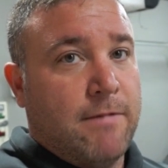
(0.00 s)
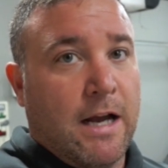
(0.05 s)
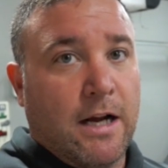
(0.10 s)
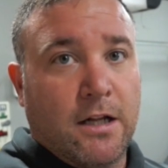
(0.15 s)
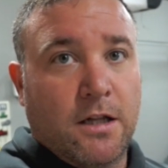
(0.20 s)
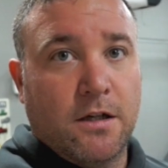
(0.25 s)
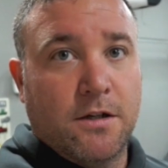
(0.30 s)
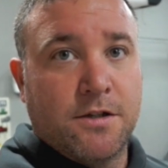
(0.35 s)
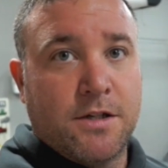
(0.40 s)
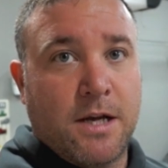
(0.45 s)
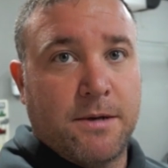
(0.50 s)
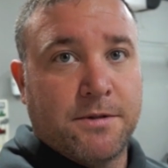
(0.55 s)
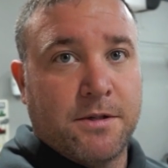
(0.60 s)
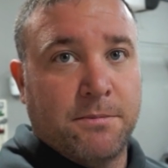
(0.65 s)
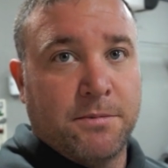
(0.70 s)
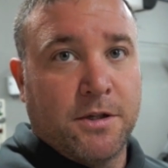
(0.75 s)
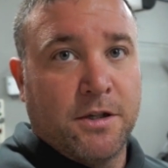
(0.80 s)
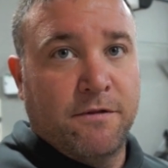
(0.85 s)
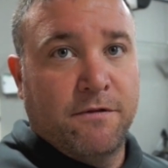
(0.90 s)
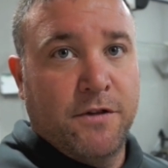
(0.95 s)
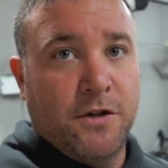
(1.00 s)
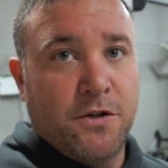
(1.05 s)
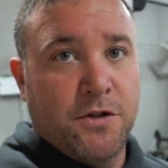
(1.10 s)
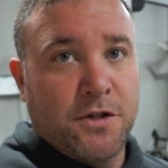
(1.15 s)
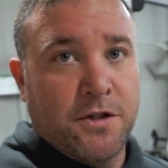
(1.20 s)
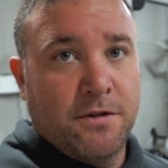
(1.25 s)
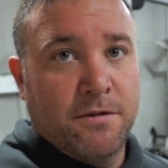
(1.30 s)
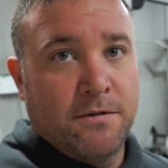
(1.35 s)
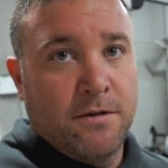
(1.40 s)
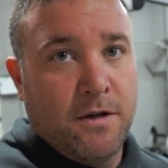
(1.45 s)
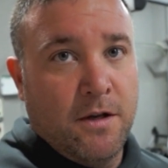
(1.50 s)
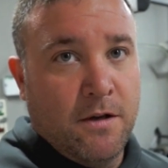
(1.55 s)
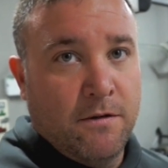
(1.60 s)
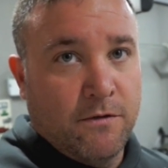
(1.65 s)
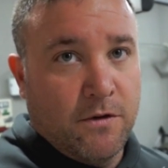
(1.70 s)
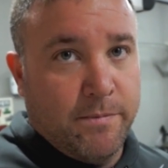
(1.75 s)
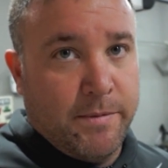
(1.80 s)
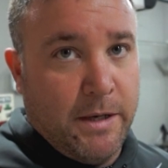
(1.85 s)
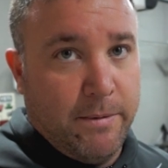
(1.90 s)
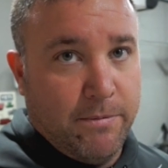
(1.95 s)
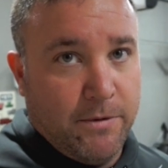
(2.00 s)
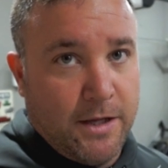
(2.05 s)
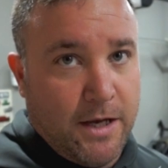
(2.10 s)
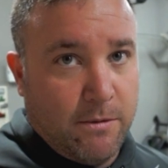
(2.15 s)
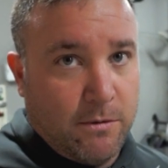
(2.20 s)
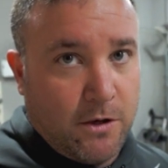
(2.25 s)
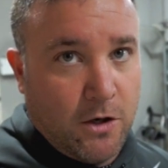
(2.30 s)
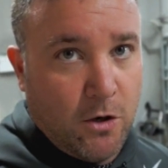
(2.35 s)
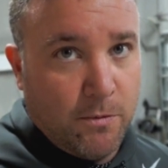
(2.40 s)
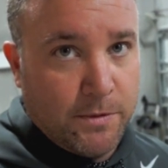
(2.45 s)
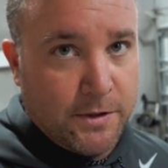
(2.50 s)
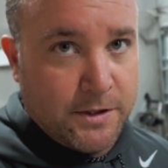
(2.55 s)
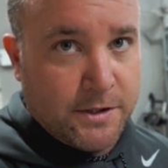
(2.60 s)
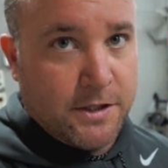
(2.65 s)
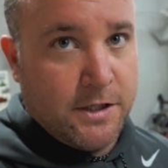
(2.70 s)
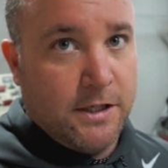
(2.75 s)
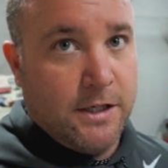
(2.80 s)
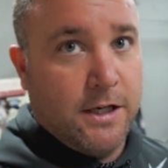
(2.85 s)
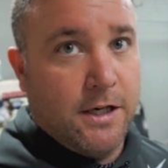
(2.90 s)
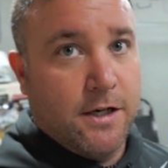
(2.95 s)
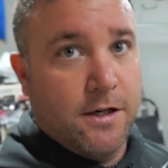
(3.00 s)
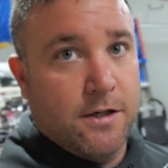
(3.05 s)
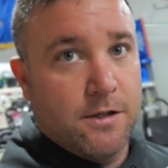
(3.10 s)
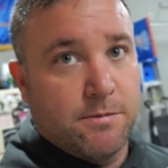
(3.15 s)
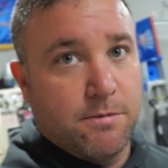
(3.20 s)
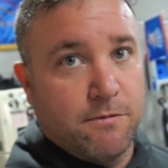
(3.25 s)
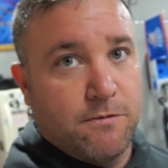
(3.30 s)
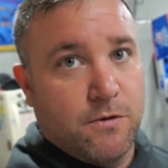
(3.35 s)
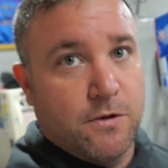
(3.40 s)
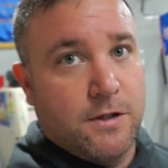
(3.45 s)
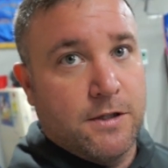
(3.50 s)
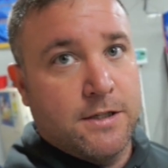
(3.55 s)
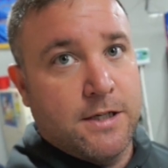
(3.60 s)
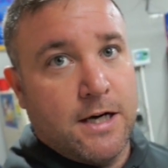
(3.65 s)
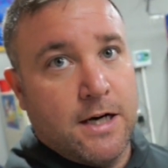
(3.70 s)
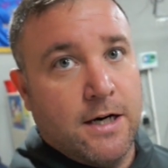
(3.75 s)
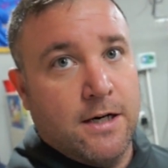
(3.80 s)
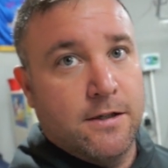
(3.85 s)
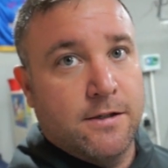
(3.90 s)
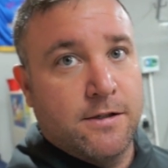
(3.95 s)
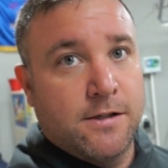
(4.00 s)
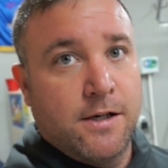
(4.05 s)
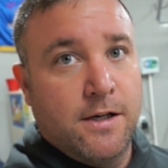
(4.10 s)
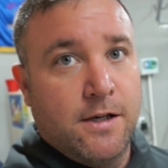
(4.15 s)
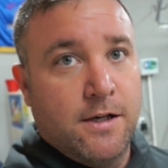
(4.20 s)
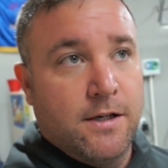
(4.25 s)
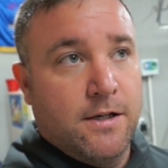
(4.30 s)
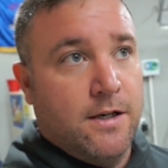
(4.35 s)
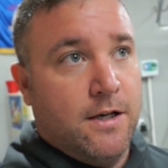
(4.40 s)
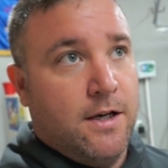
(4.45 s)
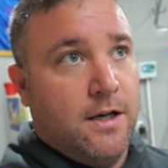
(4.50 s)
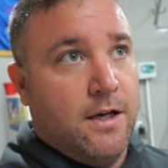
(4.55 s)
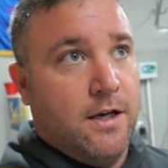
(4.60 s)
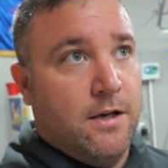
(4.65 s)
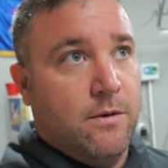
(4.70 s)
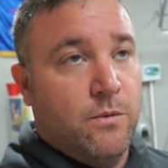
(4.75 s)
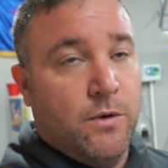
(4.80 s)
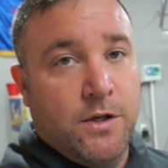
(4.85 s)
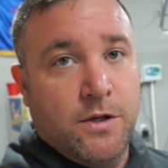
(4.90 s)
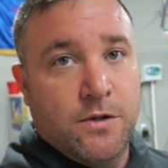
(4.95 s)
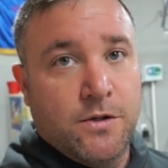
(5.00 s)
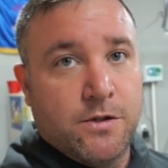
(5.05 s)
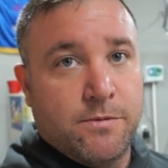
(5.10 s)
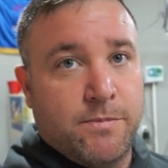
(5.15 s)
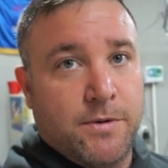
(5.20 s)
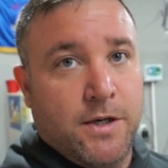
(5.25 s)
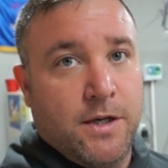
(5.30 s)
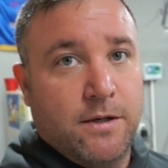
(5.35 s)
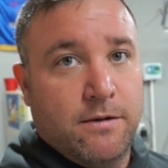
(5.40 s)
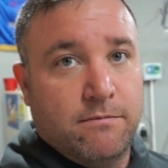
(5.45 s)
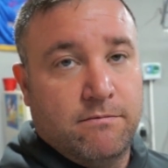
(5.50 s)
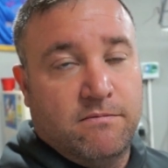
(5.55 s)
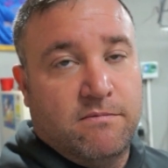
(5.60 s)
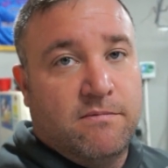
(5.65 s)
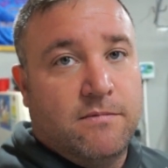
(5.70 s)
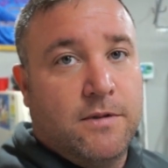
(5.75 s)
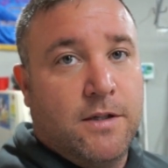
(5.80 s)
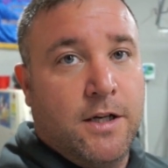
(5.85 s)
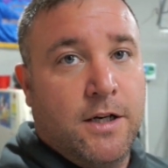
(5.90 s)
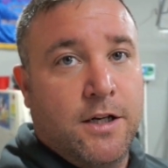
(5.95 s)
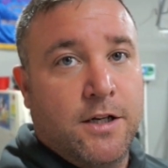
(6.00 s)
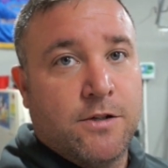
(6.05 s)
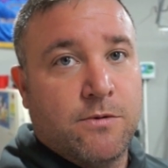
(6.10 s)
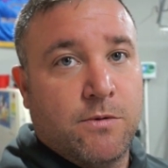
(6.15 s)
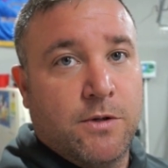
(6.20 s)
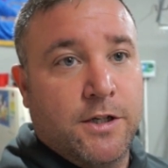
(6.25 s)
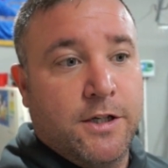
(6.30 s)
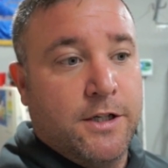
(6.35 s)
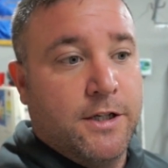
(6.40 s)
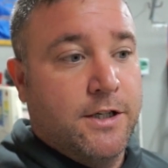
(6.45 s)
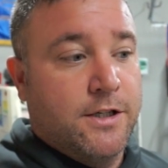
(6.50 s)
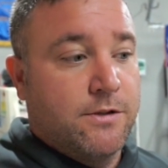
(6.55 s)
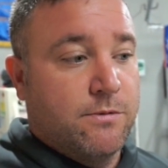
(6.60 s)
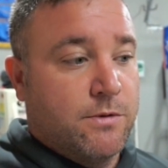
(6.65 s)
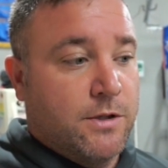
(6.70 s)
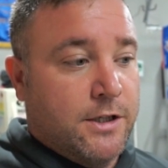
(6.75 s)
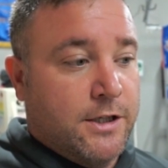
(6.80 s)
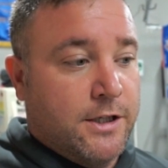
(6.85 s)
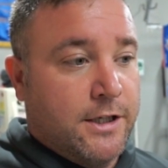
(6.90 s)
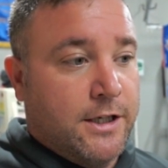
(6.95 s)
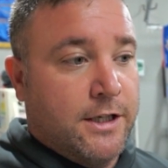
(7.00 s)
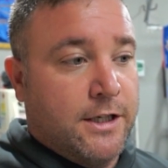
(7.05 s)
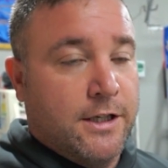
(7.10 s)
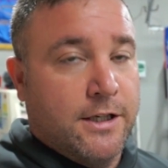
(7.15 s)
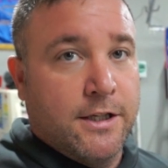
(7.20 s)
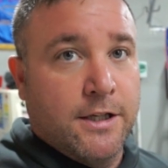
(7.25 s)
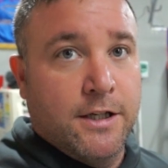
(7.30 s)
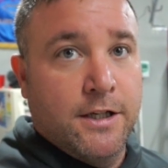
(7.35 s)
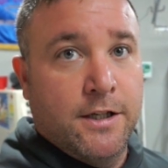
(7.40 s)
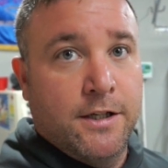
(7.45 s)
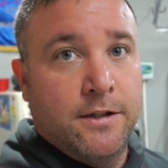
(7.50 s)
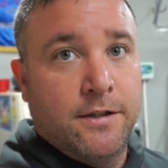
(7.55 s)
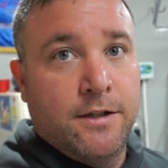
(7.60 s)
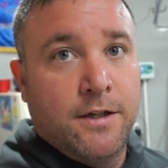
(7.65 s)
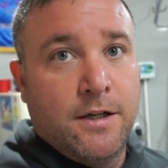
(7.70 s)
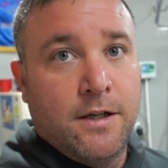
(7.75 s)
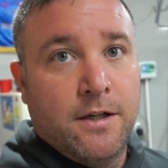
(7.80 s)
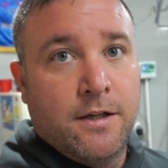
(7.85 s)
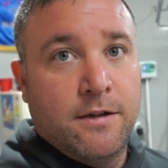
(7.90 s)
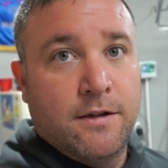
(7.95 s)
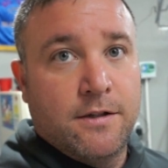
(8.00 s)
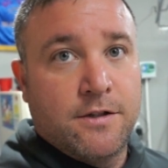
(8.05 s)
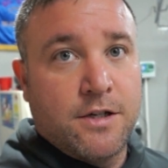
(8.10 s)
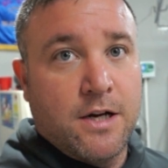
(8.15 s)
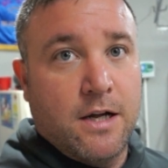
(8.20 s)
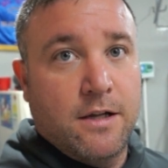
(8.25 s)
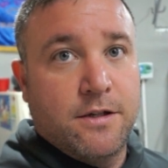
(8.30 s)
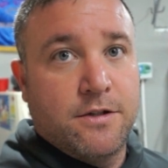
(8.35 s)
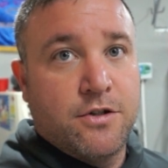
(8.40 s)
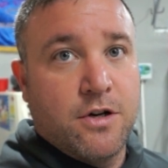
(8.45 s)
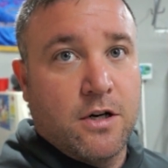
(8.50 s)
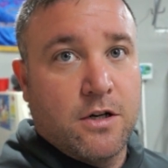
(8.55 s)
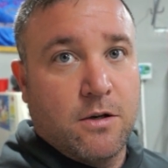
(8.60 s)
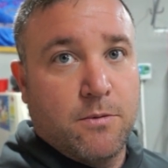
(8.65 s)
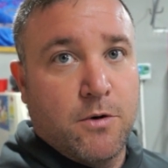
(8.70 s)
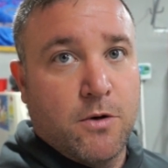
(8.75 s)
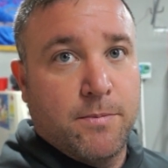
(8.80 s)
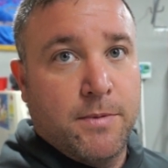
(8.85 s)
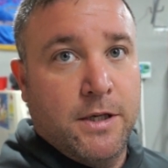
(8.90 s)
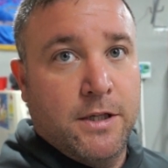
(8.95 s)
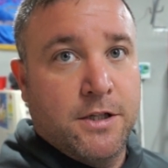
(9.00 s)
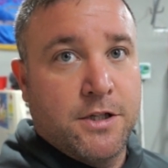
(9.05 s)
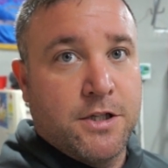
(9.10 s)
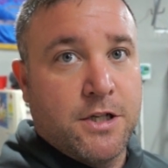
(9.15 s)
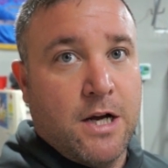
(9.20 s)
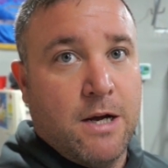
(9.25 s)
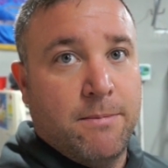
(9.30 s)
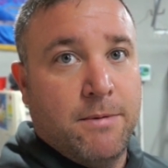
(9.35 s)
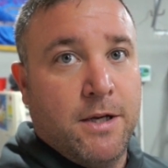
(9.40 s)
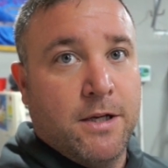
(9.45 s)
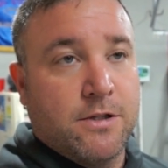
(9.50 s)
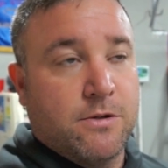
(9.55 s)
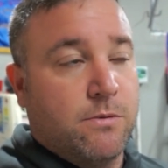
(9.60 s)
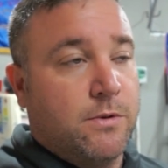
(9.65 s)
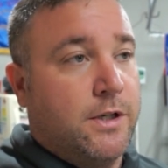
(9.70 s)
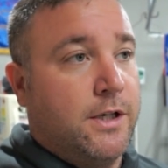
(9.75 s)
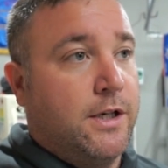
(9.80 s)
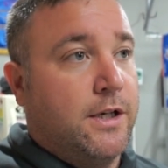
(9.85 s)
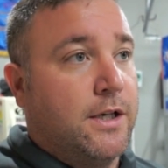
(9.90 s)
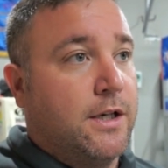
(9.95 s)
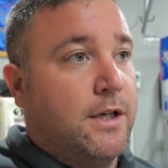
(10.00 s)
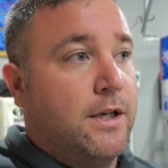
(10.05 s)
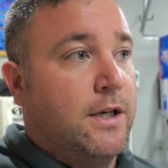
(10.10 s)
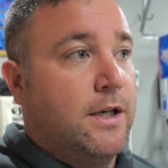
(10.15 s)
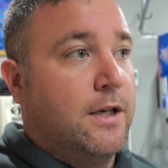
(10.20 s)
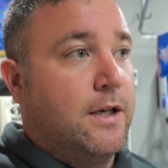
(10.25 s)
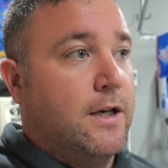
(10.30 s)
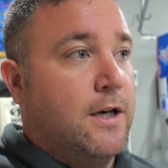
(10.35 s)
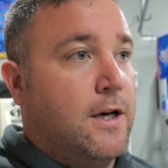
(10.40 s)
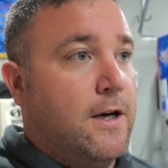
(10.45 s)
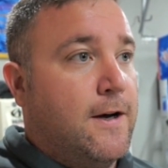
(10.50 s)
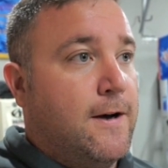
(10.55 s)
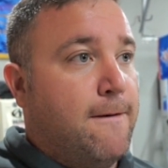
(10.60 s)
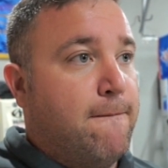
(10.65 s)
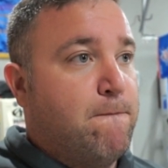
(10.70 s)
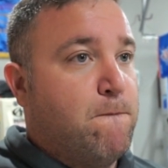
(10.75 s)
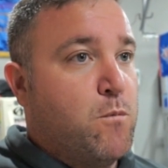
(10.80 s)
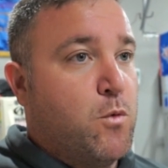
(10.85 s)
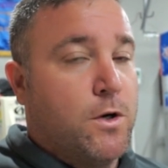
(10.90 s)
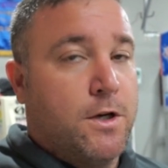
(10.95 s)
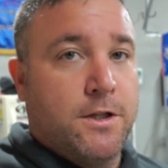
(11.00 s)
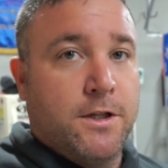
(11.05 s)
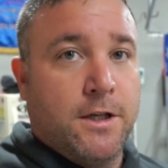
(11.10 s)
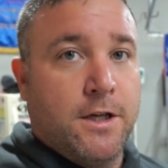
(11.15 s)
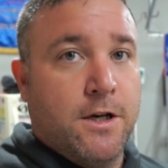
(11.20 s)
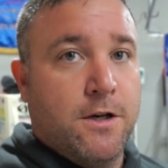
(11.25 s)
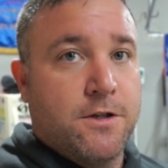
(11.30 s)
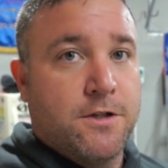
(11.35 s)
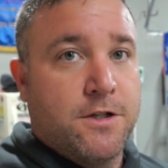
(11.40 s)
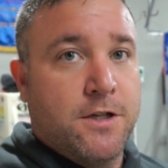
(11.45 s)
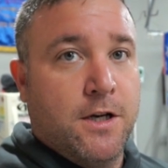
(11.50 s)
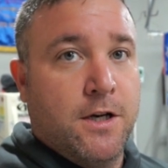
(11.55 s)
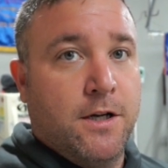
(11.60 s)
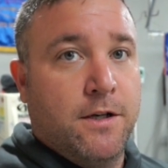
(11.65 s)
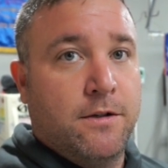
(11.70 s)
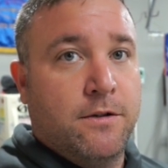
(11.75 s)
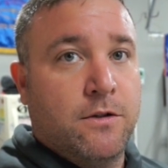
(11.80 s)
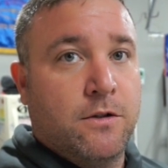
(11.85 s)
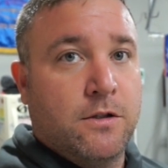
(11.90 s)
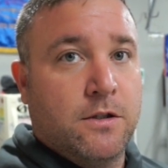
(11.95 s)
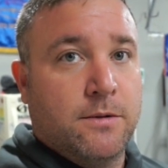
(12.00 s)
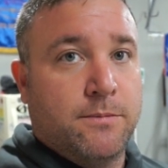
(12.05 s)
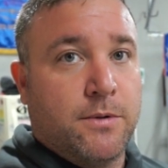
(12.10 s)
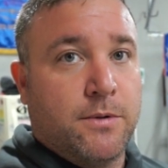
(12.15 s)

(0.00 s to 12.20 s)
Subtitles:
clears up some confusion for people that were hoping to see gears before the tires and wheels, but it is what it is. We're gonna get it done. The truck will be in the shop next week. We'll get the gears done, do a little